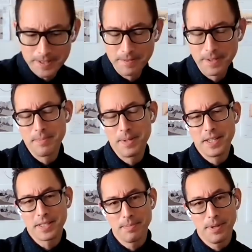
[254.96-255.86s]
it development,
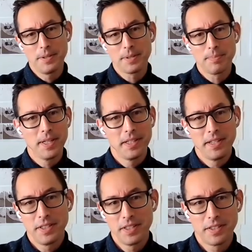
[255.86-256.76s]
I suppose, but
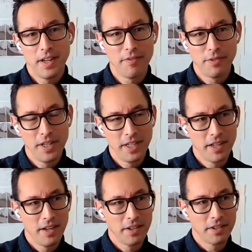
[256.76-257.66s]
even just offering
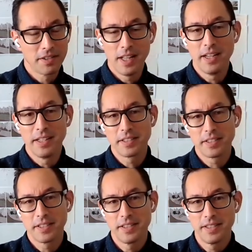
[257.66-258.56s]
our
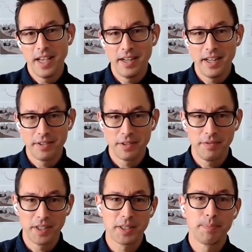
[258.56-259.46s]
clients and that sort
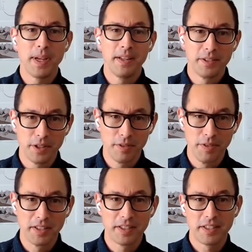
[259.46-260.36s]
of expanded
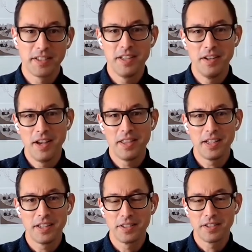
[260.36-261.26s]
service. I
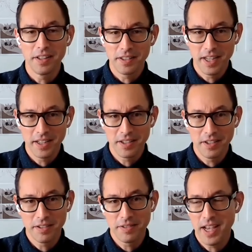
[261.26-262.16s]
think consolidating
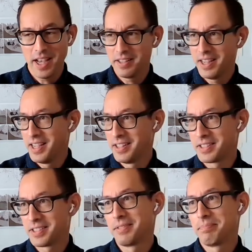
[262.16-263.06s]
all of that
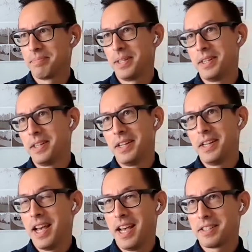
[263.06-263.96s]

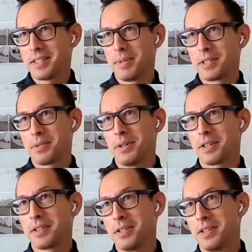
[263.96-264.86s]
has some
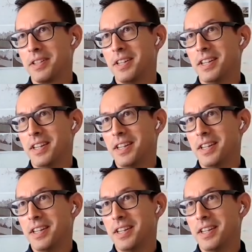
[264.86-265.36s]
historical